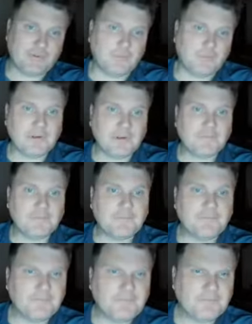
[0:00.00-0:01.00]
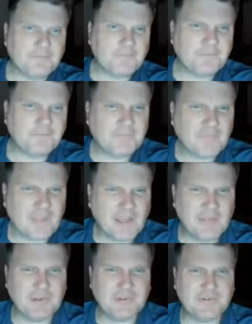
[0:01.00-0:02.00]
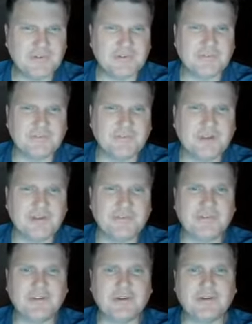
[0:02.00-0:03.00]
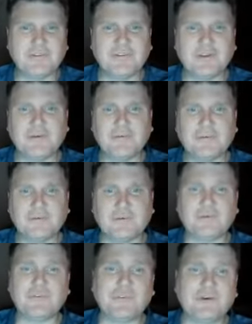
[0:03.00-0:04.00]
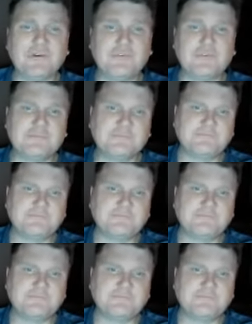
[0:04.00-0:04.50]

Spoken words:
will open up. Any messages from main self, source self?